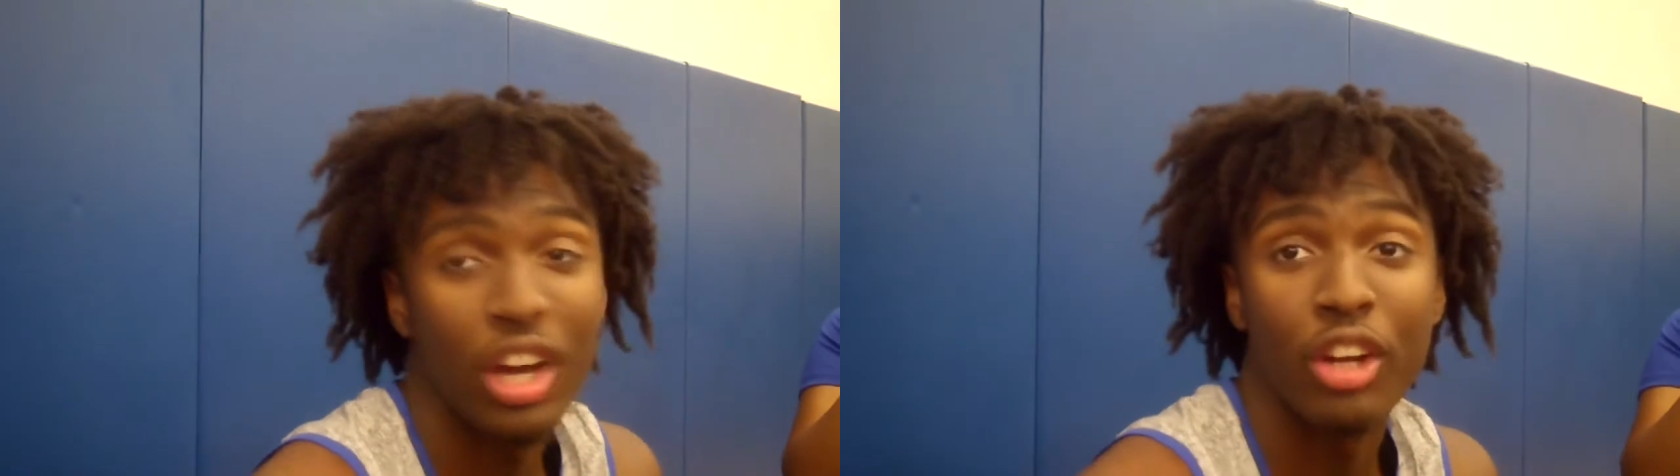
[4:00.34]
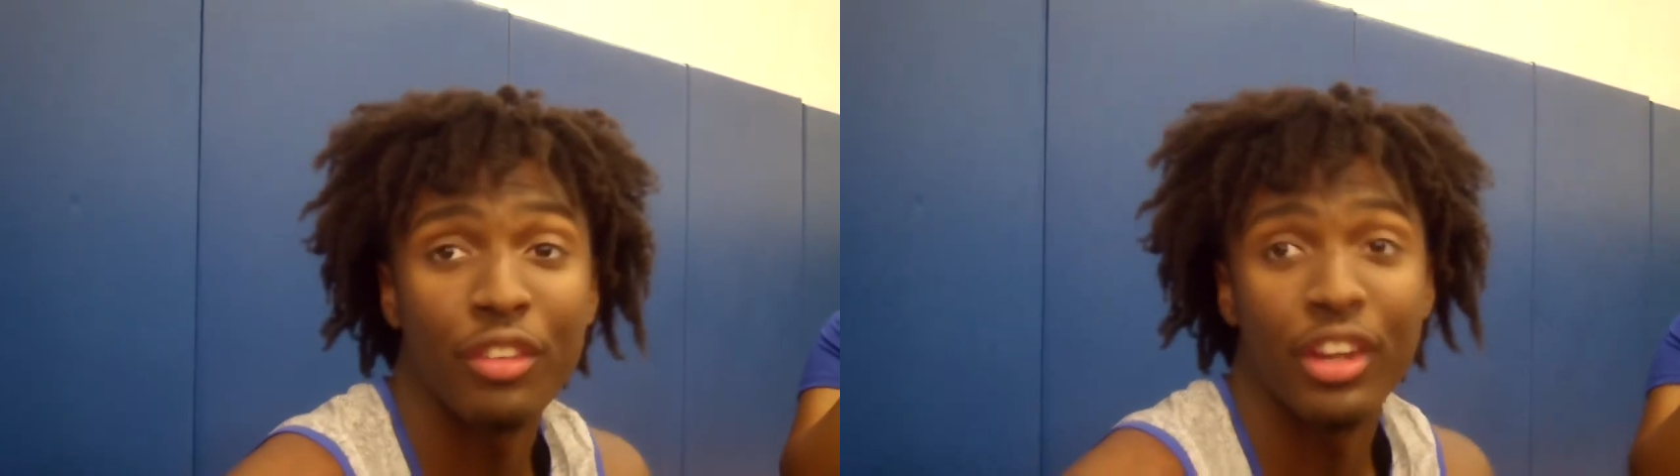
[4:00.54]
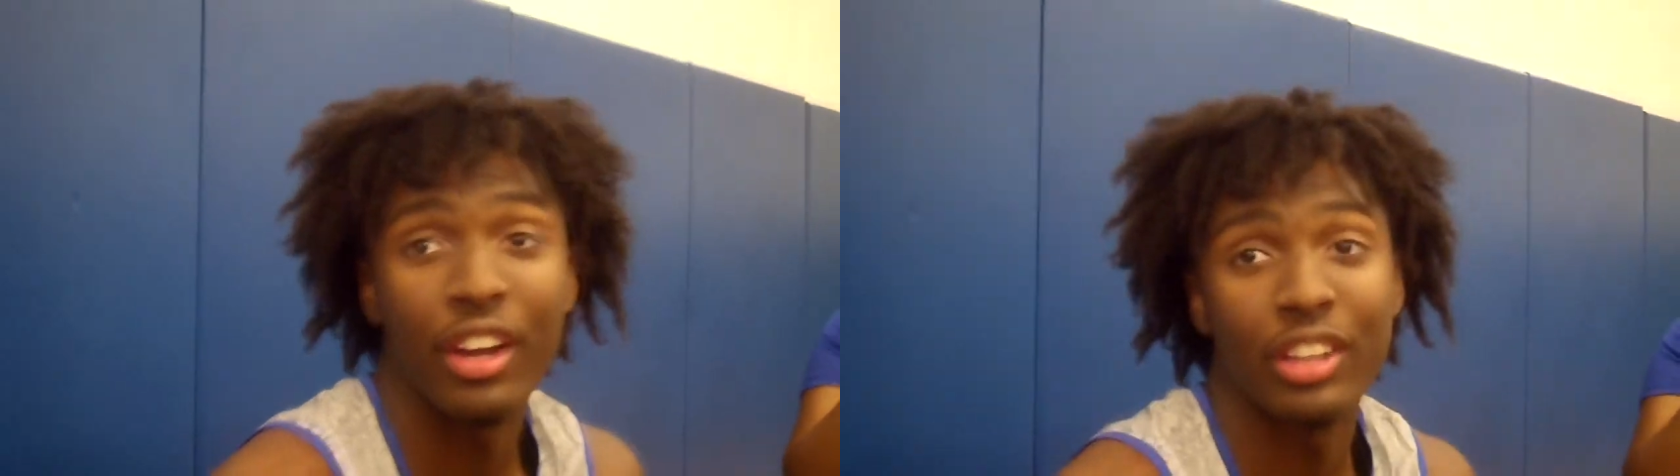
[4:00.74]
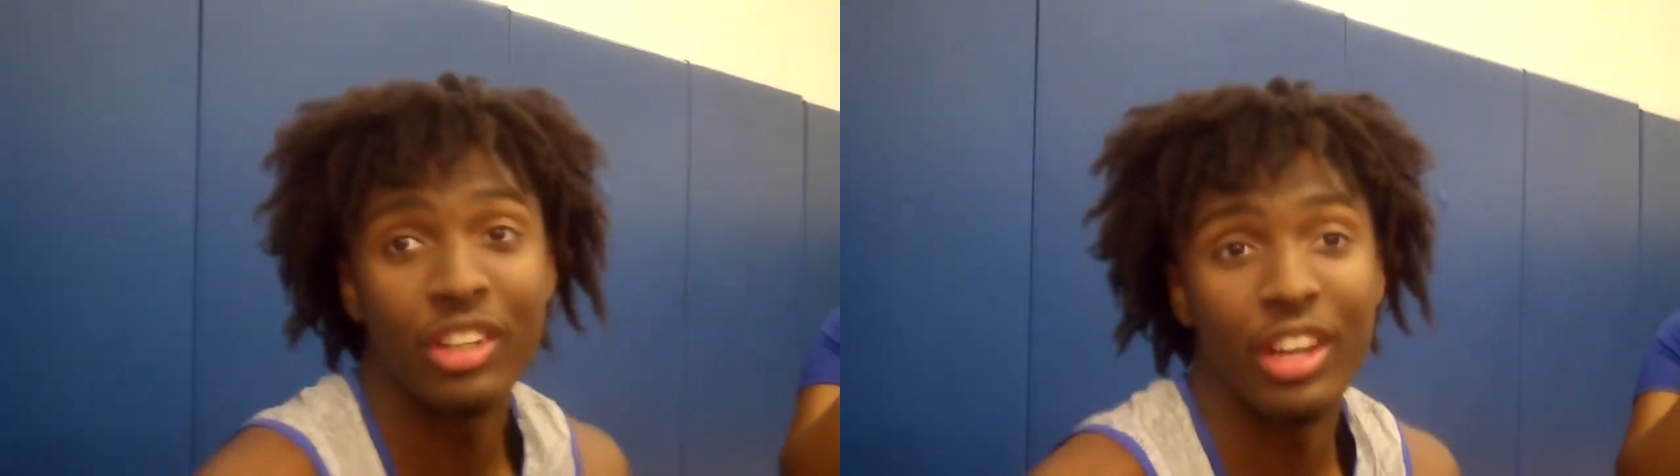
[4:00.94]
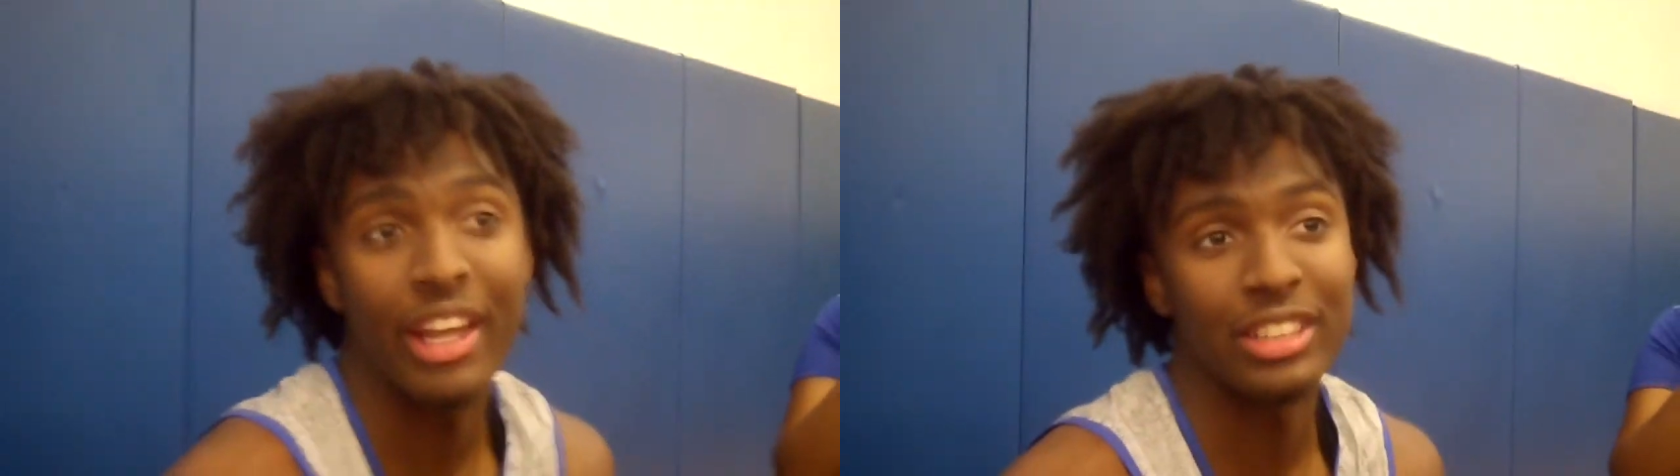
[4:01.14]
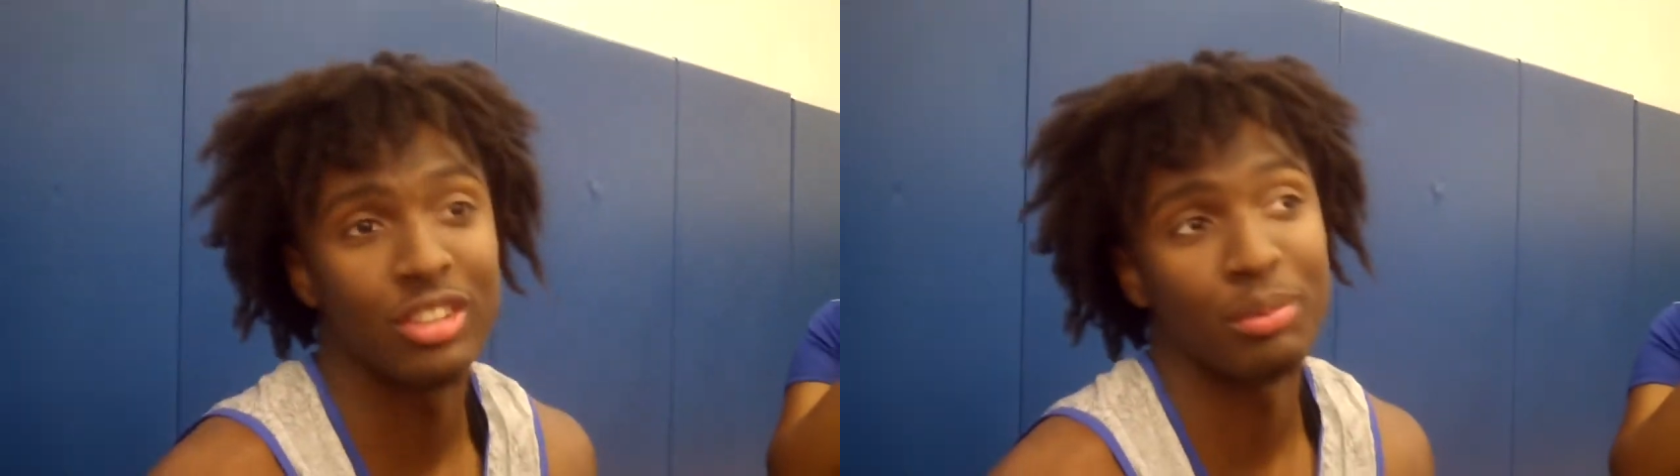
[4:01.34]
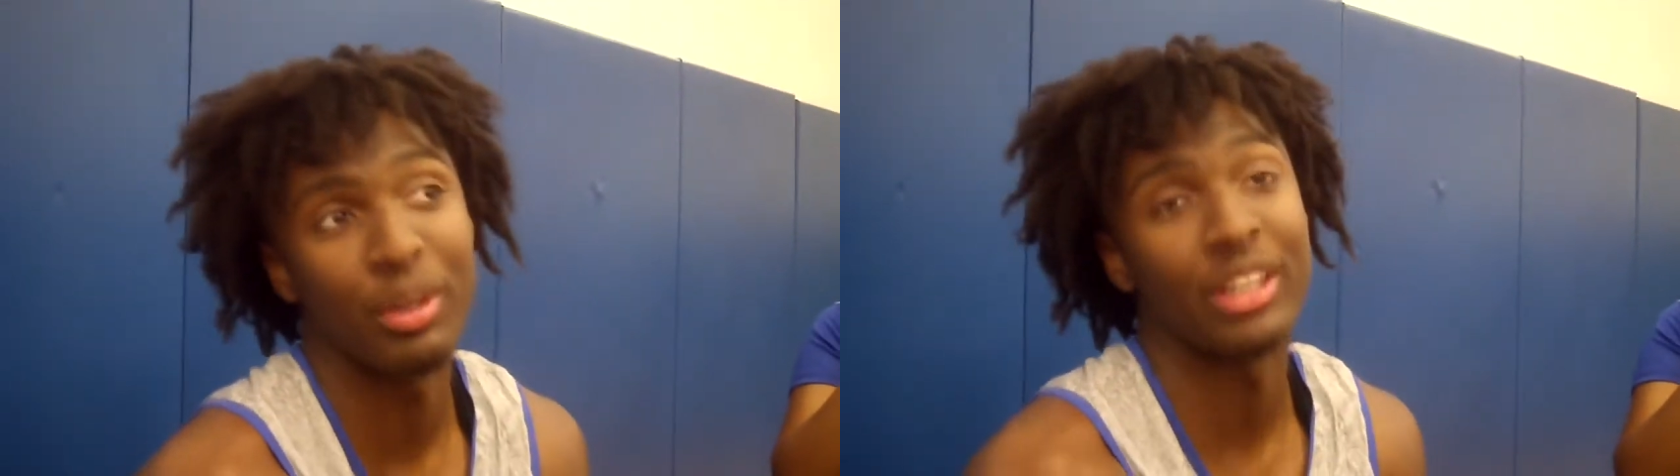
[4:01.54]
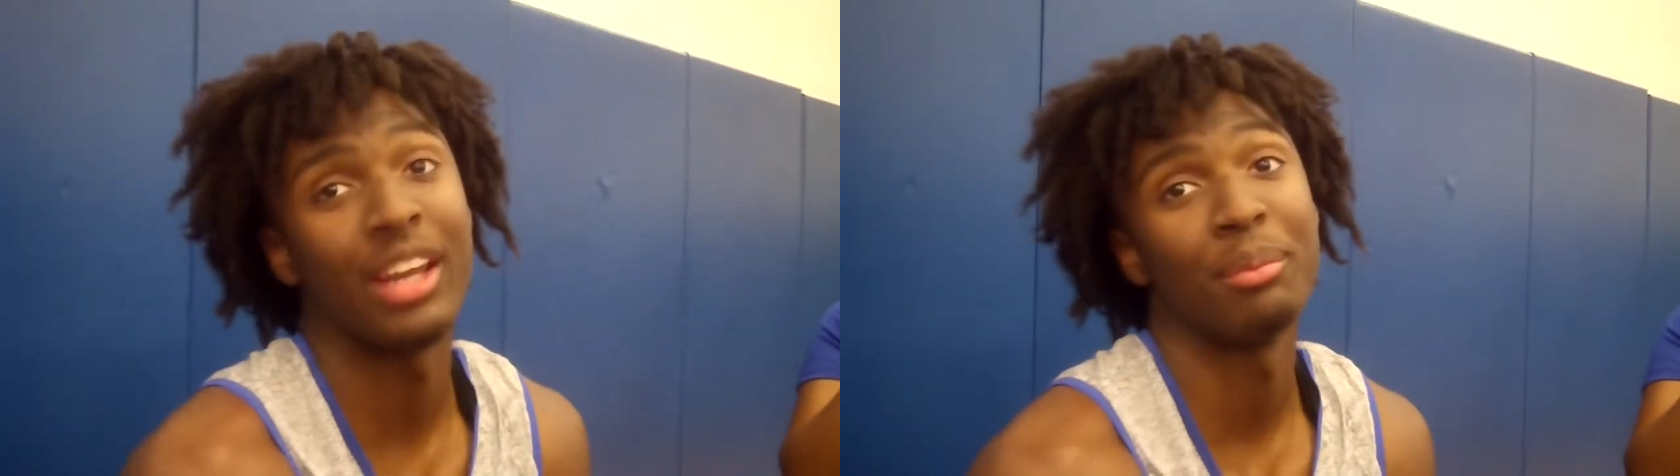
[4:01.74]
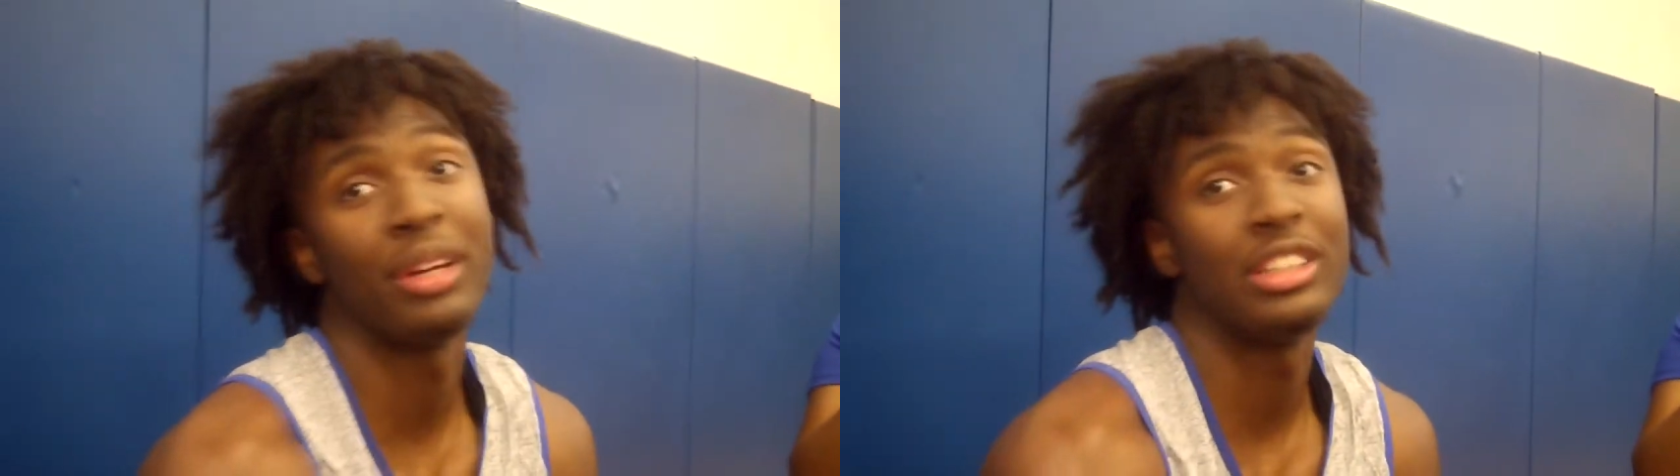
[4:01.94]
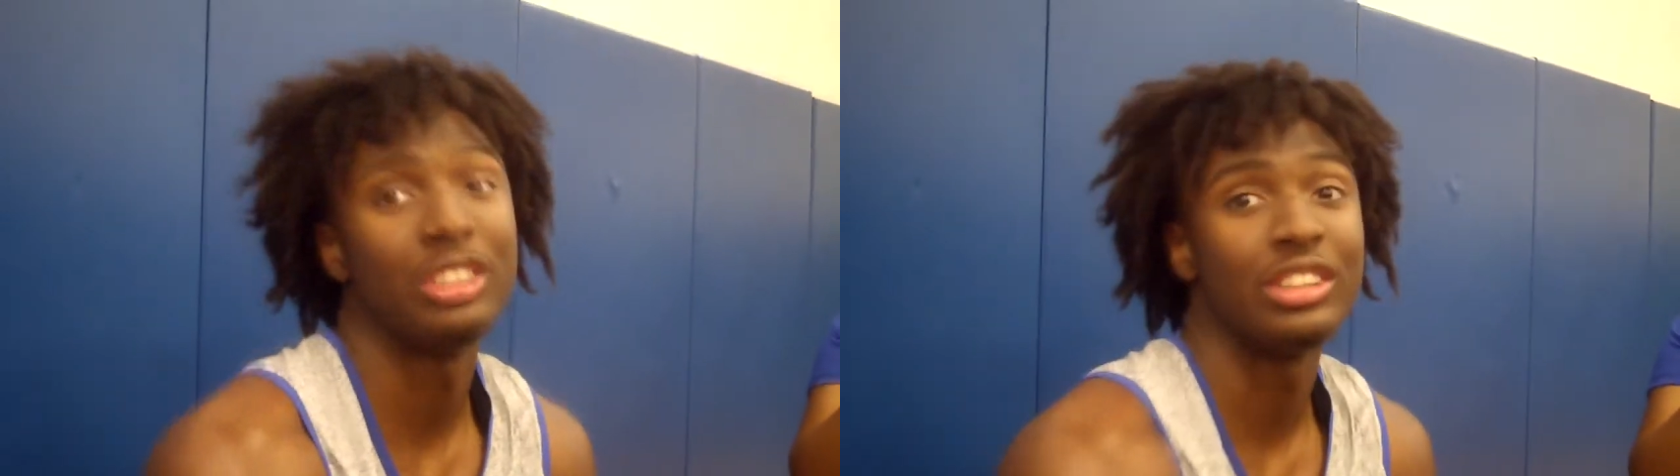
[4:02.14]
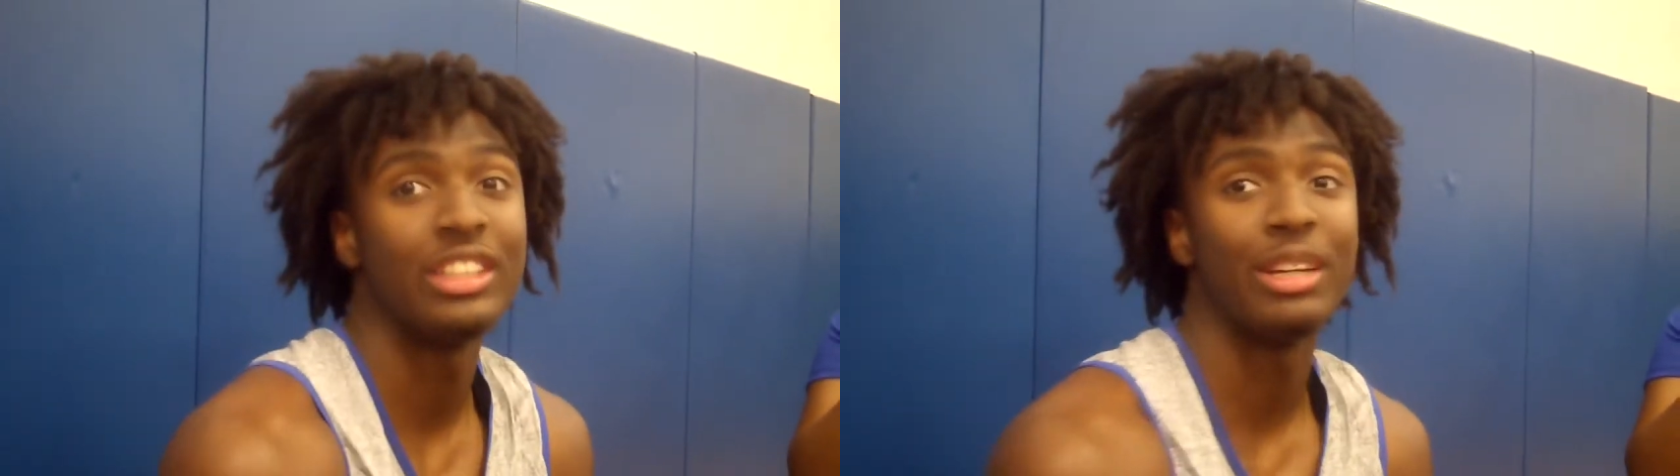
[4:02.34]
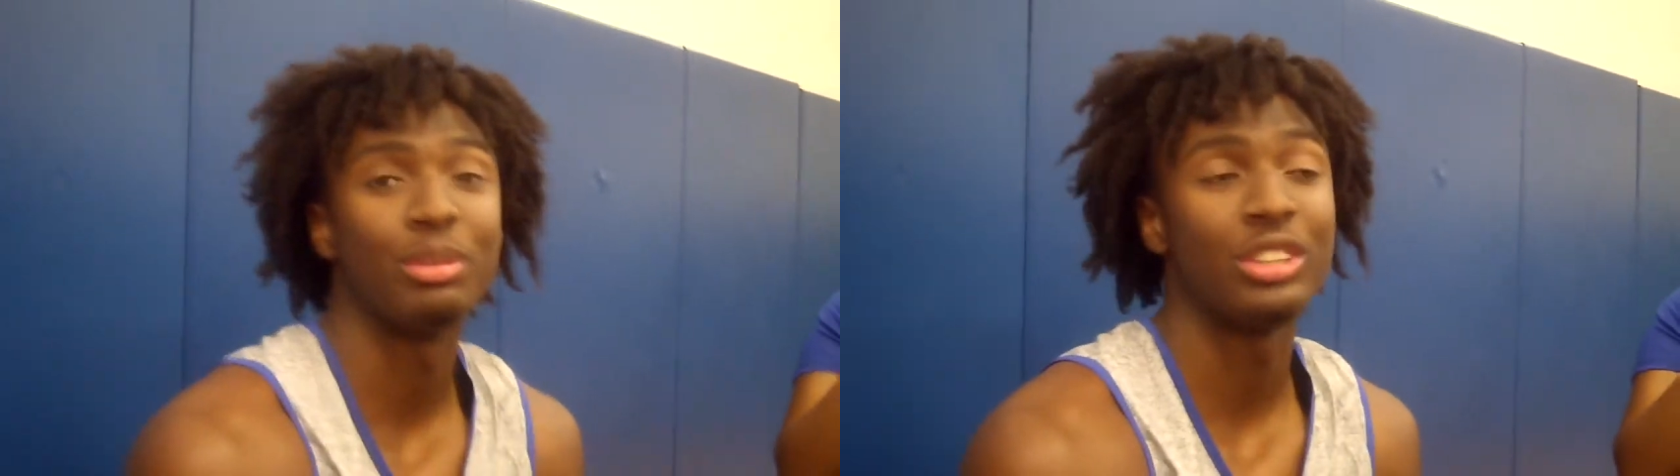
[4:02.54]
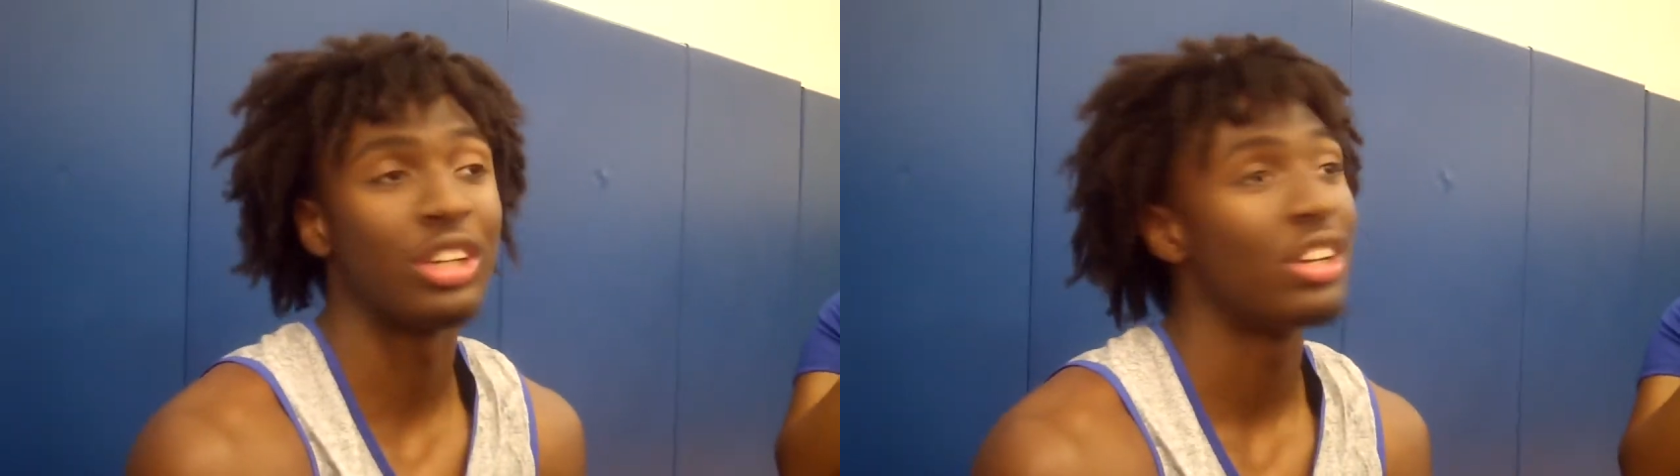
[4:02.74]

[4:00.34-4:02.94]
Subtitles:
thought-of character, and he's going to bring a lot of money to the table.